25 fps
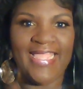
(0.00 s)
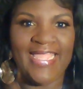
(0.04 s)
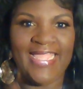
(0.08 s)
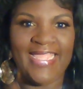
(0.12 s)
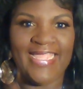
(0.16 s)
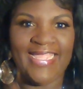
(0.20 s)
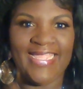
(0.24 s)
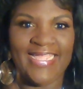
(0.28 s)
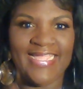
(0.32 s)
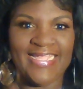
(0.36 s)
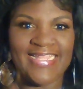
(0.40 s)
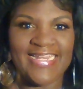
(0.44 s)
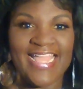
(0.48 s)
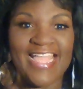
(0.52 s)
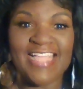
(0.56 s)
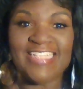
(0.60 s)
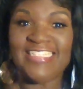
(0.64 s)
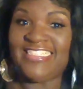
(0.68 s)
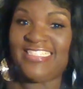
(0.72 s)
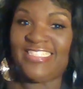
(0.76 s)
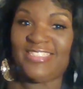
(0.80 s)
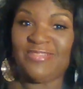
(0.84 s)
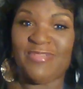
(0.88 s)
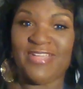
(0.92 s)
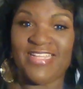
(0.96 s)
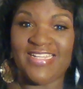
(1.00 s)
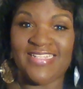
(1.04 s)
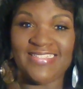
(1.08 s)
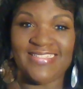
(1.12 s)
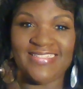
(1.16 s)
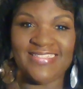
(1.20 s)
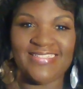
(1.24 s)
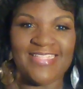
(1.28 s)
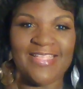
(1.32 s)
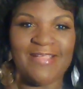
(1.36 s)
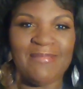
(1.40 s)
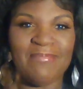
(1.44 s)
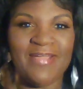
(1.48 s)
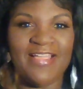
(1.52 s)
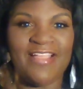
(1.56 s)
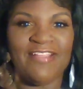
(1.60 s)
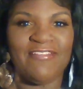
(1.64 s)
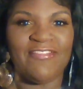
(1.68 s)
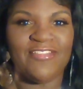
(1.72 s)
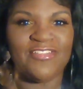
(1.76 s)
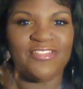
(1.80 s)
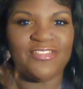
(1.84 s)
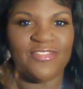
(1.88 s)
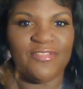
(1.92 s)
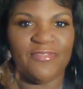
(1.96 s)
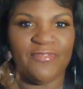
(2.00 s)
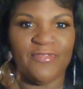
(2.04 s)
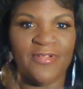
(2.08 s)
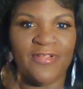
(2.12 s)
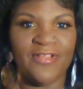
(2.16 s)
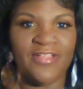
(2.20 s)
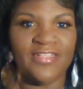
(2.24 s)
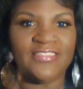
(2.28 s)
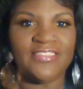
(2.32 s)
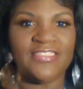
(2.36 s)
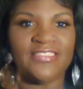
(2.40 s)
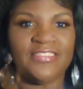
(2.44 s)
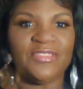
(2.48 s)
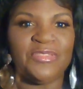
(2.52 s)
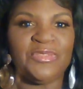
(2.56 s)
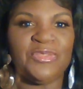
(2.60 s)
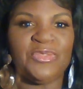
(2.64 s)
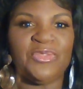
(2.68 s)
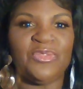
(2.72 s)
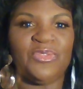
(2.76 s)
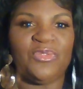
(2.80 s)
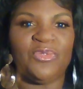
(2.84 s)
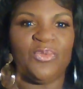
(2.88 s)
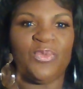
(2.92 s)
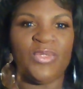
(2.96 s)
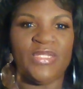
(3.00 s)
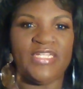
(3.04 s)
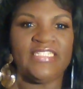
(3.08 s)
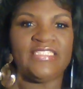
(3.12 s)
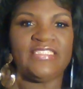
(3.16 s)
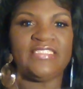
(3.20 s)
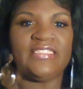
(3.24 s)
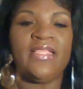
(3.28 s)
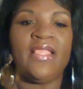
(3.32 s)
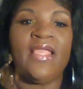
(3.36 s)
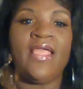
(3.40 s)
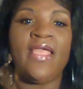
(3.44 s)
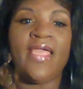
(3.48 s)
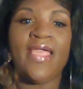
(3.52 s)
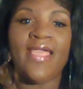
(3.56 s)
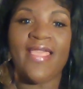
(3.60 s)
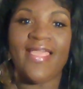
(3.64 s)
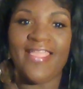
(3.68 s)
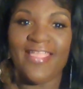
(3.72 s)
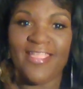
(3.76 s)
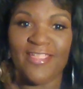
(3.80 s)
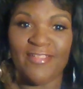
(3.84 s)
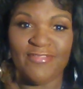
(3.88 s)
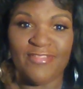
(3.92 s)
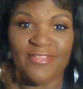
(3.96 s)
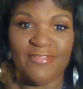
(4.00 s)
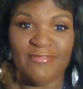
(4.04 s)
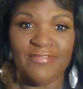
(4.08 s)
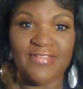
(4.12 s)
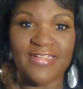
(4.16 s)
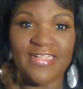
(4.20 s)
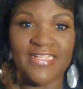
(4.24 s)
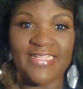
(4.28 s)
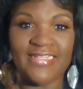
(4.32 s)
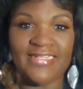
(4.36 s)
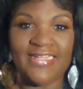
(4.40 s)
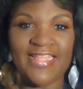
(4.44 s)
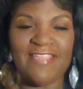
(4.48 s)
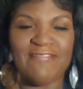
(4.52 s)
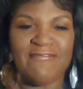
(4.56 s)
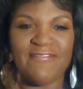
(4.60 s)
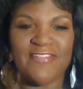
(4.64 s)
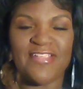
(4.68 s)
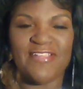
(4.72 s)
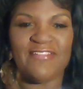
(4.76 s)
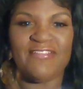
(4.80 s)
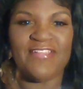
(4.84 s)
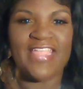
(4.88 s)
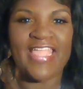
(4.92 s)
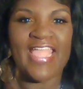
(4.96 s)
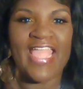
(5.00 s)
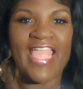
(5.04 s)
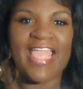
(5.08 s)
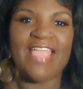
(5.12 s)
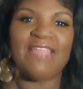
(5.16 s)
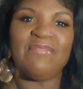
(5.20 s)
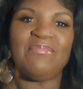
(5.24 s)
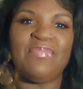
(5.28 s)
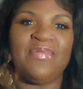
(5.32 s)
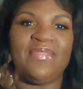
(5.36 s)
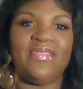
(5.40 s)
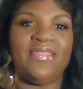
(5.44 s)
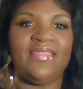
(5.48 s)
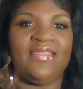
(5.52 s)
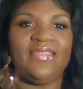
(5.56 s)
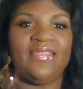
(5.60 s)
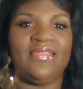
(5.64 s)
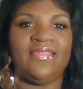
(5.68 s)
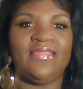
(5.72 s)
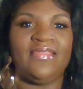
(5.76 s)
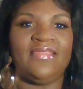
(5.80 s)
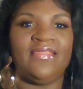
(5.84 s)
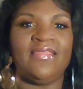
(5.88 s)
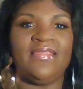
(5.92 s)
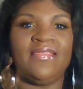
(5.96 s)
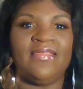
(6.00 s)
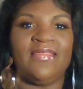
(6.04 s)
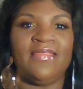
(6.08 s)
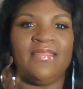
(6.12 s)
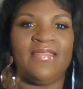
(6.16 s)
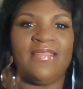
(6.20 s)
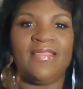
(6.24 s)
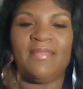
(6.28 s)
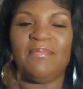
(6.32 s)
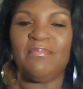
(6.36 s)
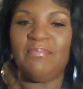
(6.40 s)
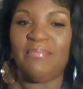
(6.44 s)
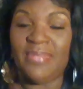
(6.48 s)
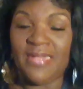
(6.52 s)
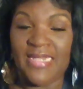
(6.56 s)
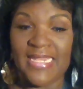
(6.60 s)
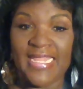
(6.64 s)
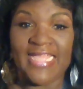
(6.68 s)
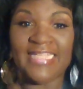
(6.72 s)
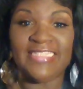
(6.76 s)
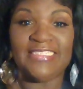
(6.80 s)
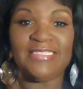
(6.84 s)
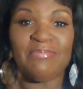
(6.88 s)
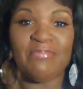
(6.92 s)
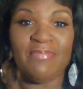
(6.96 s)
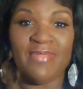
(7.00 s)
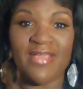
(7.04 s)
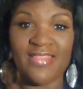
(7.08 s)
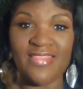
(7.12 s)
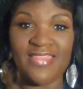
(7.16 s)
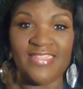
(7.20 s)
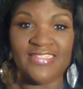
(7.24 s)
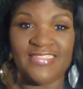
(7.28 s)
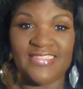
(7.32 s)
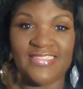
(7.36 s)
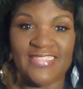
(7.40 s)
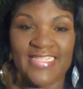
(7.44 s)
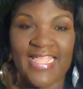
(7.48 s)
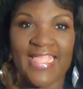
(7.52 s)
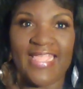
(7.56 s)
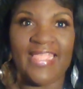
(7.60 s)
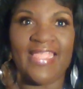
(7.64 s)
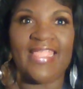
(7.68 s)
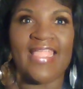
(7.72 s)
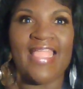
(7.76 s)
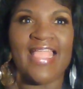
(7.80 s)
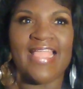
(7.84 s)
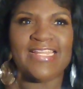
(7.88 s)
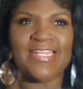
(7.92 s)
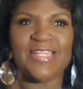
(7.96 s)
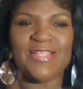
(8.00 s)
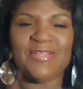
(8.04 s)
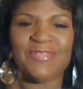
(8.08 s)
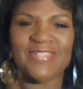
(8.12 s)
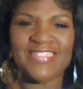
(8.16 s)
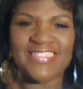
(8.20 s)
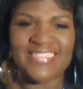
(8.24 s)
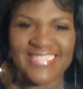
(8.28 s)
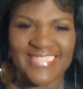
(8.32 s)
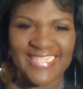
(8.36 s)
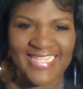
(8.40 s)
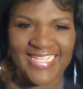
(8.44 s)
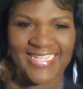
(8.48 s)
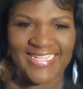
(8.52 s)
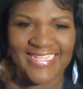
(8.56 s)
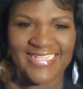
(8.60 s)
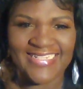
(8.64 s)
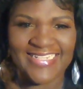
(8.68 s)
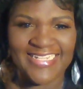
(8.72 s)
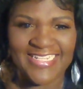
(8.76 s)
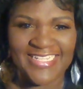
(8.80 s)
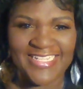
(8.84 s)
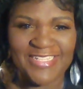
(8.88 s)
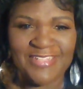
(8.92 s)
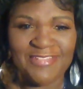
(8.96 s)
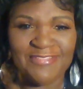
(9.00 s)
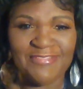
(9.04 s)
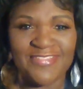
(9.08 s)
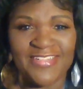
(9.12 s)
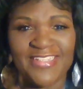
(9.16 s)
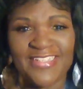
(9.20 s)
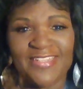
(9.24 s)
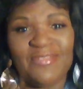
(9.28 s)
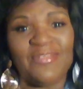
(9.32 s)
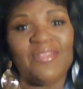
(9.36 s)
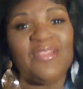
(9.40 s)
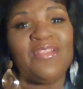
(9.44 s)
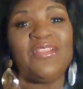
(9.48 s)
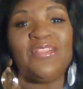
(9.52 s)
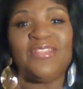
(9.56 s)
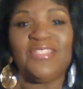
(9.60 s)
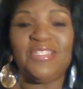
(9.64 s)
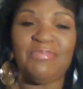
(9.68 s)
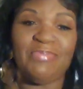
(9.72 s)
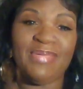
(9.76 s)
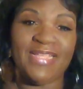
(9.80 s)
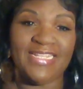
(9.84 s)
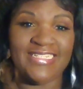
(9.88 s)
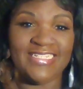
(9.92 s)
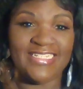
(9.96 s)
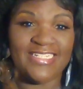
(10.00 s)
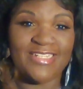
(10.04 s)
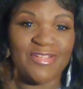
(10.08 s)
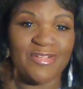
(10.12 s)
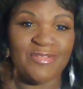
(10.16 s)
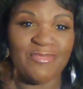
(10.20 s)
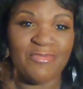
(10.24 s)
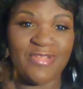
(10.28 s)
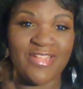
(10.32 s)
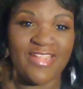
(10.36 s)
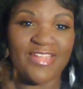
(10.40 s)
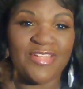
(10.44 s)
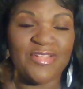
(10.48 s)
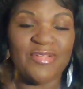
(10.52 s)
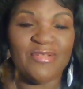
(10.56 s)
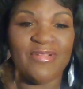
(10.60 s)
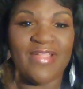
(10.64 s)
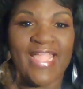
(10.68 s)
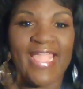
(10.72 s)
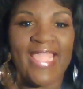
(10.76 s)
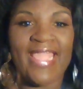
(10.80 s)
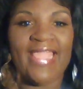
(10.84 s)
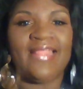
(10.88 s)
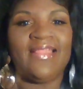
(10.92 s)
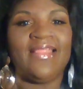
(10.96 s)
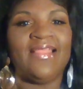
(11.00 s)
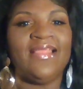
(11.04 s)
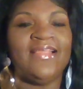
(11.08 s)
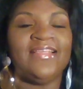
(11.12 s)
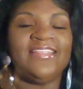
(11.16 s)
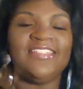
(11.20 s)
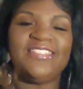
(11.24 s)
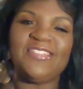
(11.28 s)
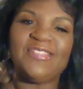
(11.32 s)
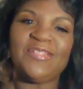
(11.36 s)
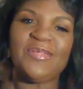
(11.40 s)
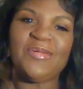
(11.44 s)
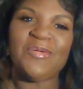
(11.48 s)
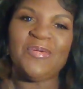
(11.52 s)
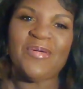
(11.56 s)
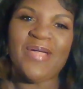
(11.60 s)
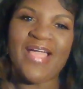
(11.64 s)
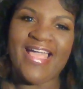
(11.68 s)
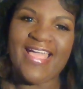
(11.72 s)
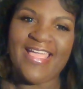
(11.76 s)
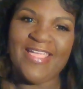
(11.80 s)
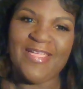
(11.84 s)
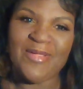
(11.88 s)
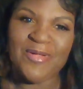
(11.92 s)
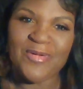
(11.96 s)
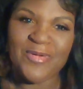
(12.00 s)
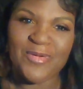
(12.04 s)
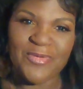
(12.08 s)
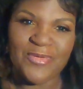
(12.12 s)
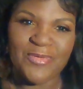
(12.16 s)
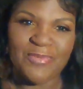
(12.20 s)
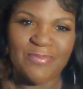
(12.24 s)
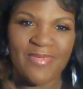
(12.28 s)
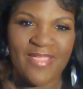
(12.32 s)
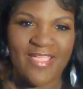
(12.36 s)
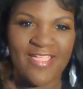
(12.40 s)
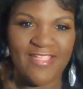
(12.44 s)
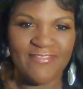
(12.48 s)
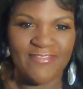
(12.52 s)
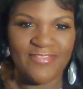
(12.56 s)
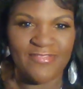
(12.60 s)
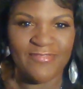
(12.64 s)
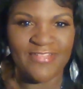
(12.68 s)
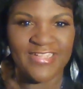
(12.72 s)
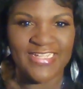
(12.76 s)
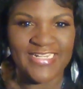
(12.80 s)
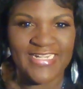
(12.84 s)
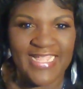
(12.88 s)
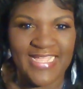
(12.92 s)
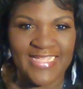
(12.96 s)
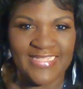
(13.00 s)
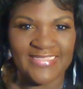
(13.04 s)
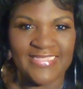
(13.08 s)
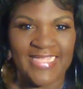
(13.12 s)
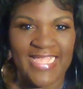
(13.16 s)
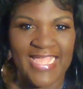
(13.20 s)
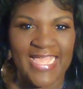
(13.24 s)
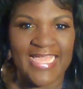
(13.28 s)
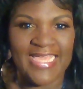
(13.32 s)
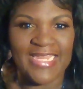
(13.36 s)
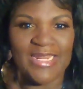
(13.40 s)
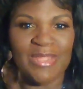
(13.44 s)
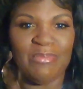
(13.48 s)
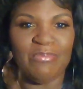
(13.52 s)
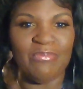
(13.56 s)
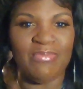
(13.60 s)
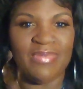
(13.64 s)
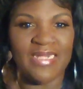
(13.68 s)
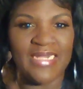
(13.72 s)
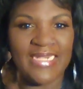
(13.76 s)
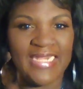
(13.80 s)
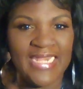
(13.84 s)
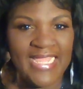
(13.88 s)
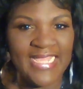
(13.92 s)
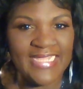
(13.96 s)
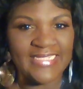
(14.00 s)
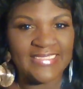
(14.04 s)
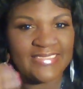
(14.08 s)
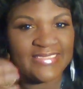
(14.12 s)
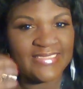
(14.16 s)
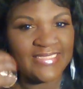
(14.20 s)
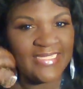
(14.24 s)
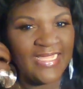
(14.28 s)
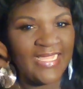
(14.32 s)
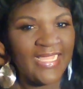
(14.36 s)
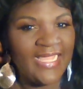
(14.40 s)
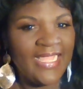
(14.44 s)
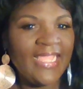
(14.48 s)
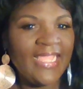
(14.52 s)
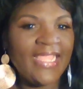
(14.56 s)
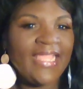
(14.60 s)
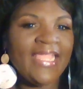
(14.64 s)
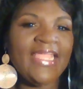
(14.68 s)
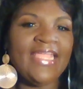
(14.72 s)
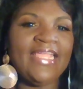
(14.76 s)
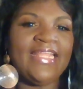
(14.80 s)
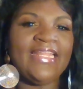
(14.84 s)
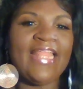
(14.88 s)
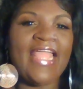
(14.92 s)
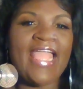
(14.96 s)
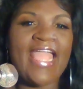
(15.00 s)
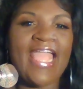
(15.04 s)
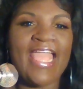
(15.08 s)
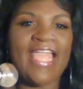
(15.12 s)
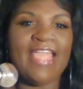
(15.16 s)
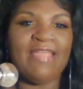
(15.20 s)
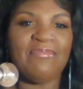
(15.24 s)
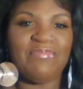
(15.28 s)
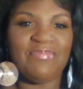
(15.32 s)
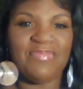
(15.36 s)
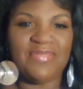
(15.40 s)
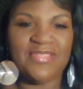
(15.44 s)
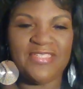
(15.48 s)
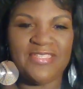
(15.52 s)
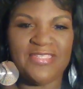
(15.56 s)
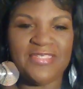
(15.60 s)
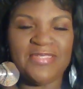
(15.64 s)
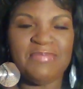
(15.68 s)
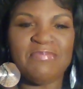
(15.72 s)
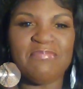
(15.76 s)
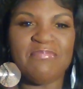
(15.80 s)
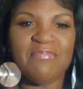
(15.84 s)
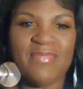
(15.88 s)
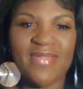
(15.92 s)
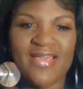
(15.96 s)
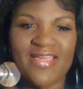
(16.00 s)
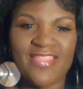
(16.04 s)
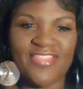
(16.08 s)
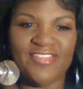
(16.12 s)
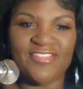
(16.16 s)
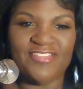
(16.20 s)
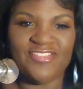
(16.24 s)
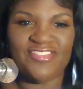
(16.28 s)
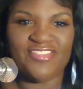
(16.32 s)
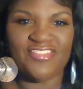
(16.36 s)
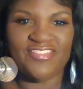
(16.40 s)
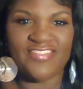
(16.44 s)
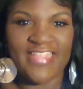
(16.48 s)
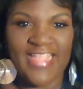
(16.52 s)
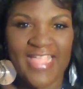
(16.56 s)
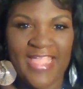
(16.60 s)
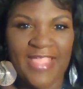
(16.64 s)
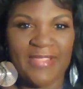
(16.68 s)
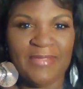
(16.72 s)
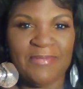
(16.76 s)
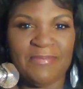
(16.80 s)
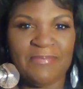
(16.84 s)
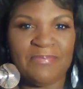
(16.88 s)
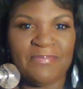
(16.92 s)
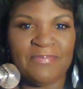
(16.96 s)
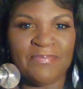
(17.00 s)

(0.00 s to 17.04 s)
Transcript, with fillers: And I just wanted to stop by, first of all, to wish everyone a very happy, blessed Mother's Day. I know it's late in the evening, depending on where you're at. So I hope everyone has had a blessed and happy Mother's Day.